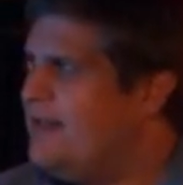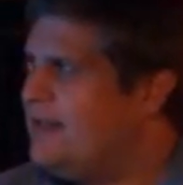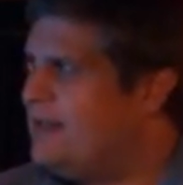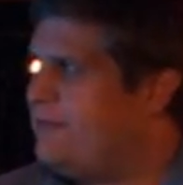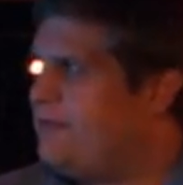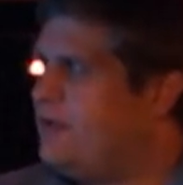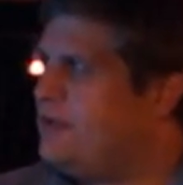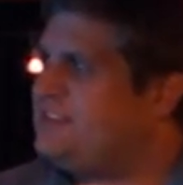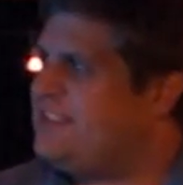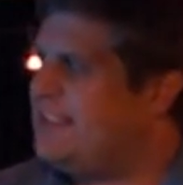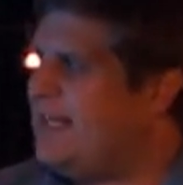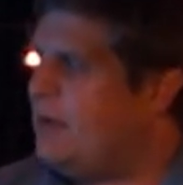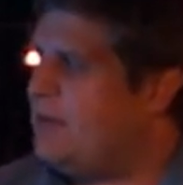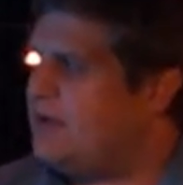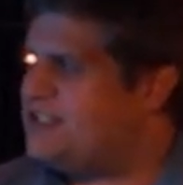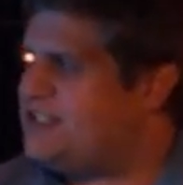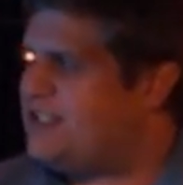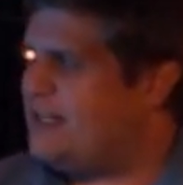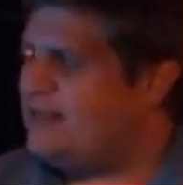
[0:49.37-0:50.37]
The first thing I
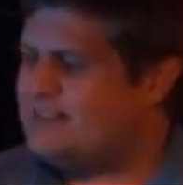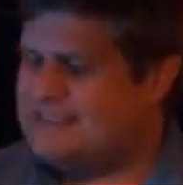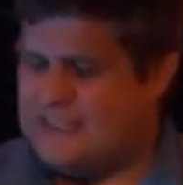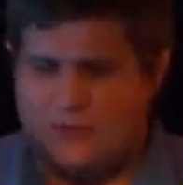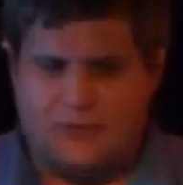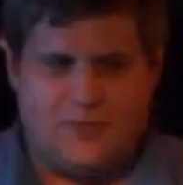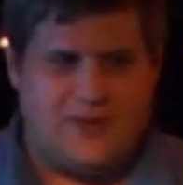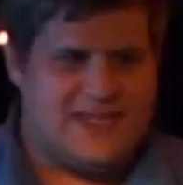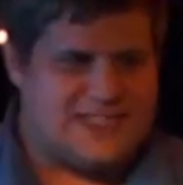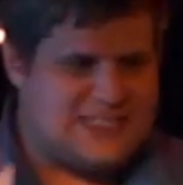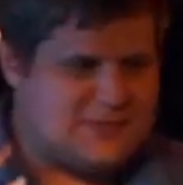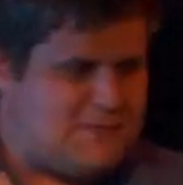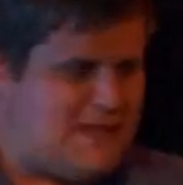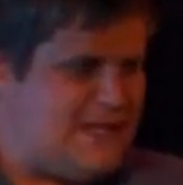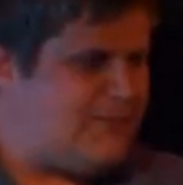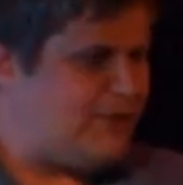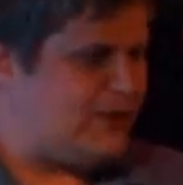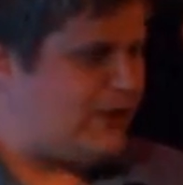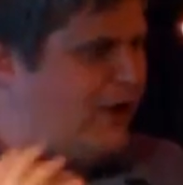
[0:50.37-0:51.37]
want to share is that we as
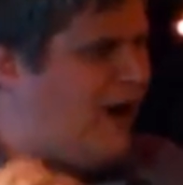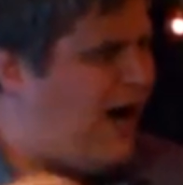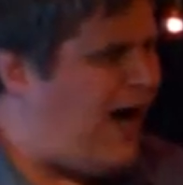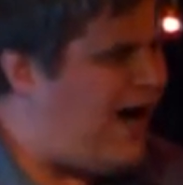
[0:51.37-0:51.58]
people are